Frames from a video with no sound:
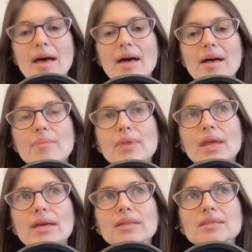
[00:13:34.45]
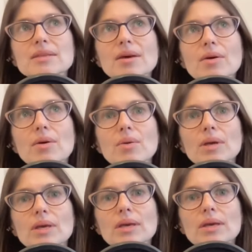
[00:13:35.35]
Um, and so
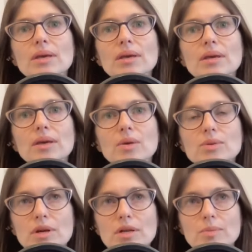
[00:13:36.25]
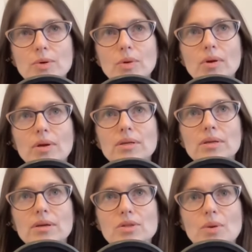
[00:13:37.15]
he he was an entrepreneur, and
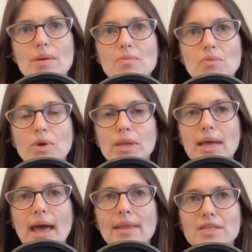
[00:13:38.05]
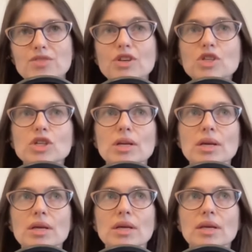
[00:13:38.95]
you know, so I really had this vision
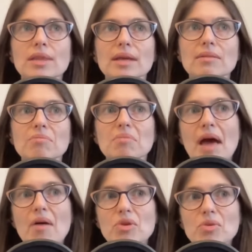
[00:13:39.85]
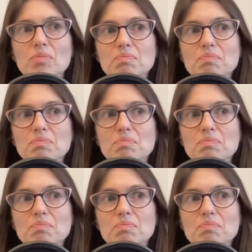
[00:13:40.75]
that how you